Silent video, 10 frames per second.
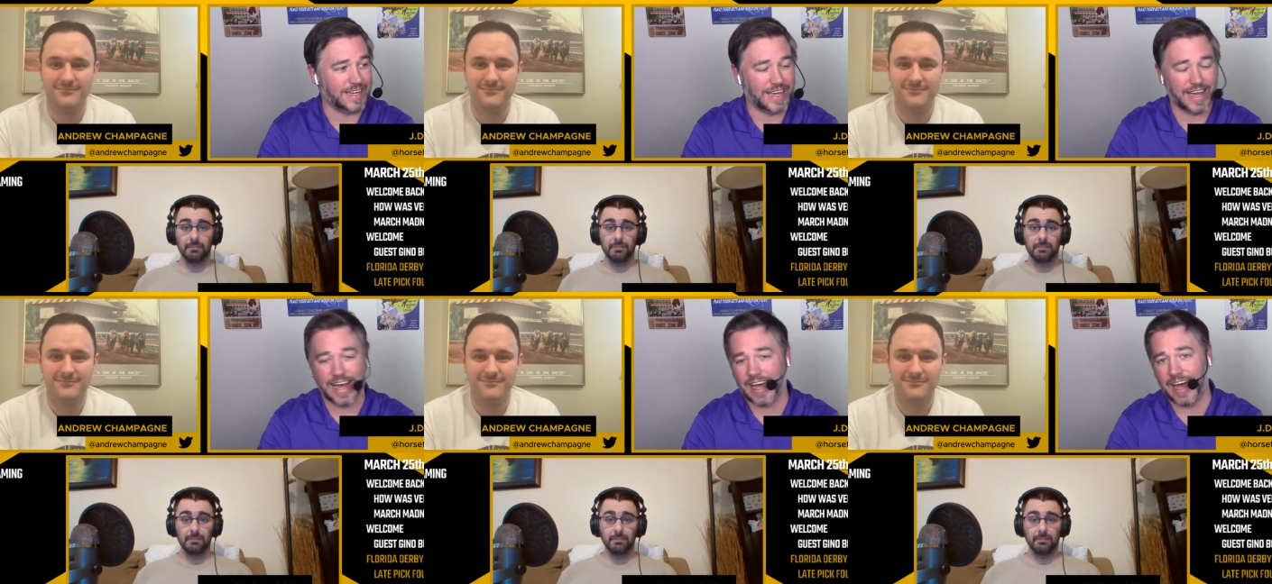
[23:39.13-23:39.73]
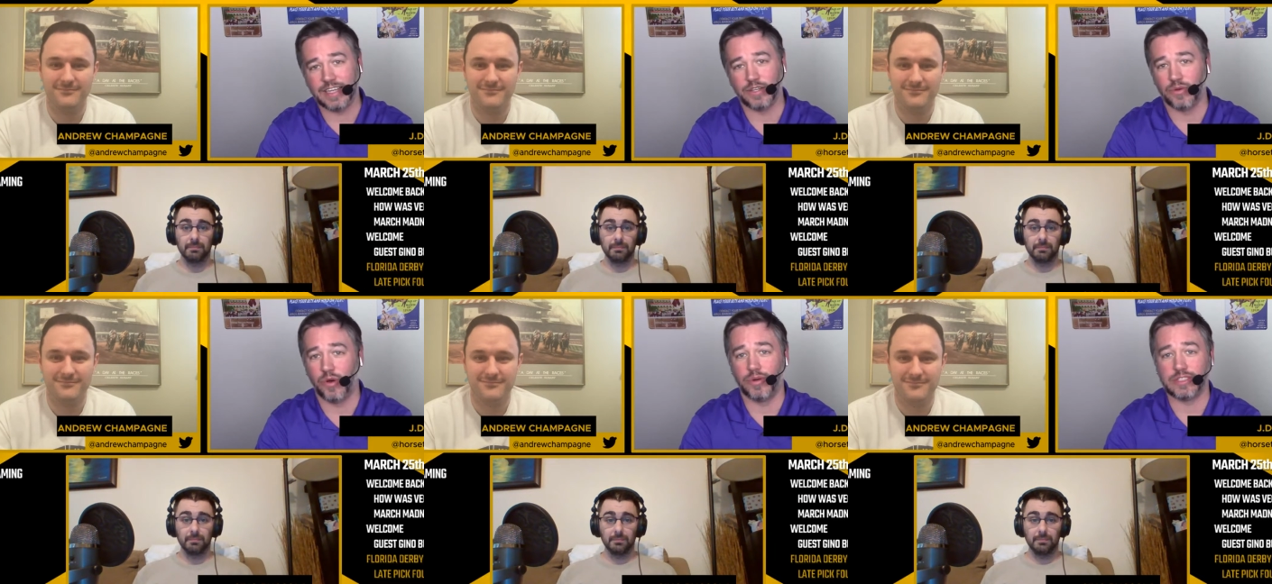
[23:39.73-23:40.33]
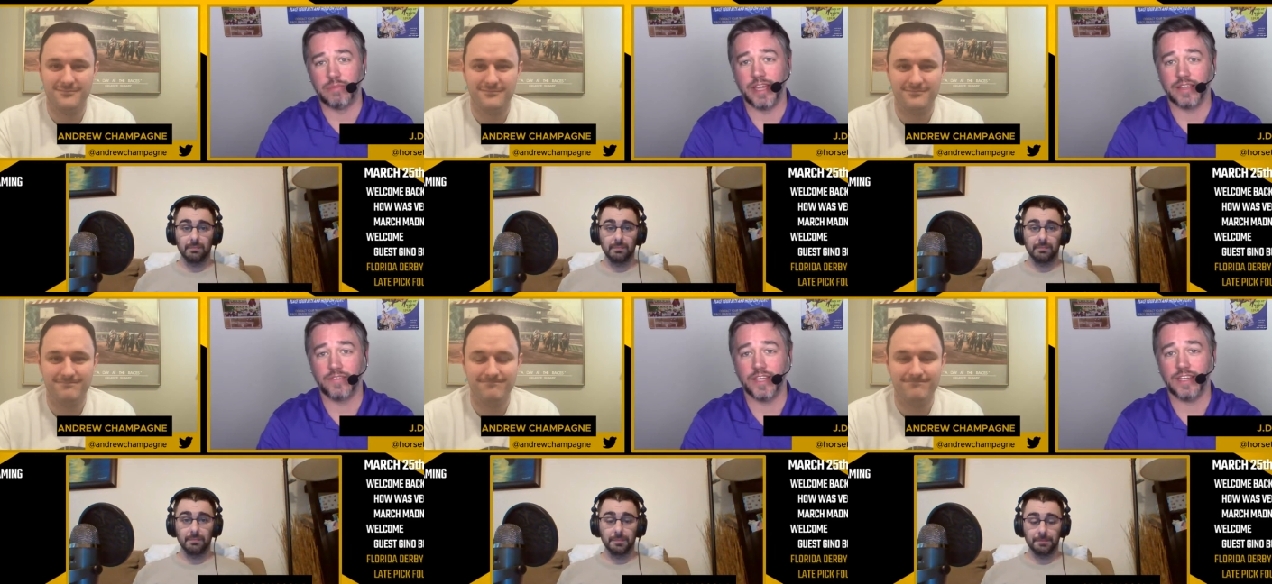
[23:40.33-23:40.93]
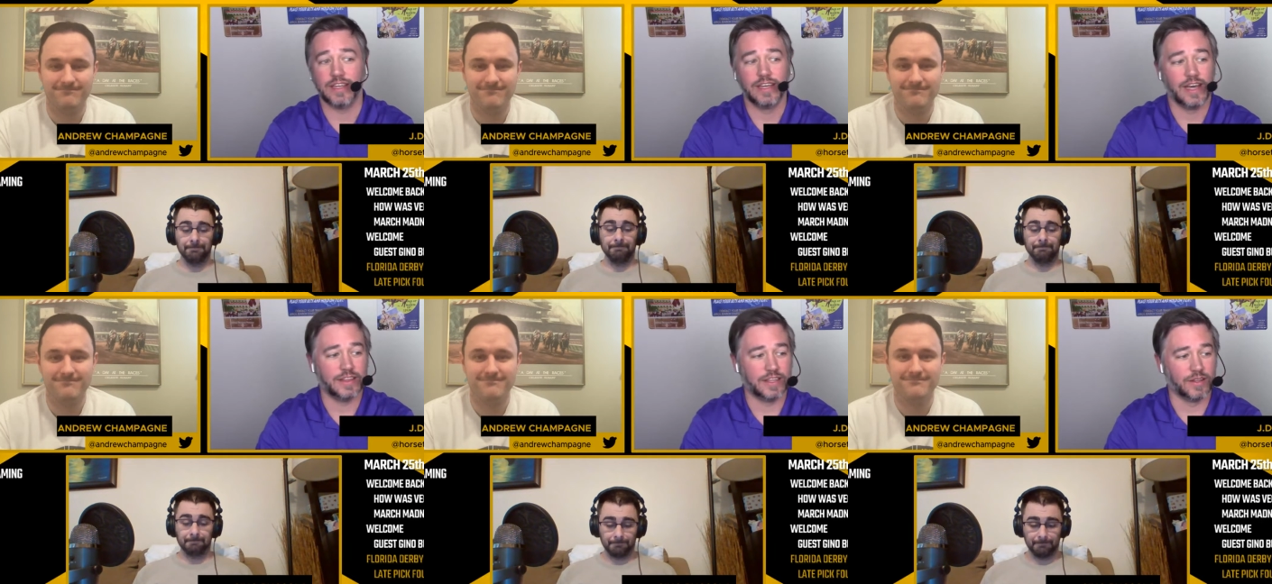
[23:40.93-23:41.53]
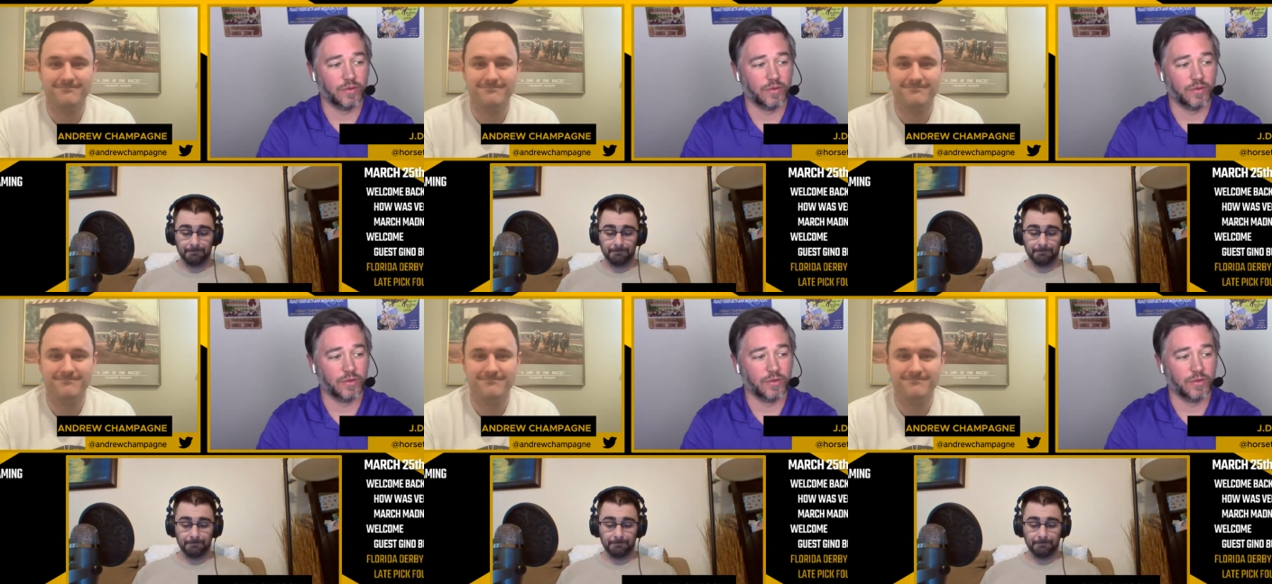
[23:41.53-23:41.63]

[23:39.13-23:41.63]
Speaker 1: I, I don't know what to make of it. The,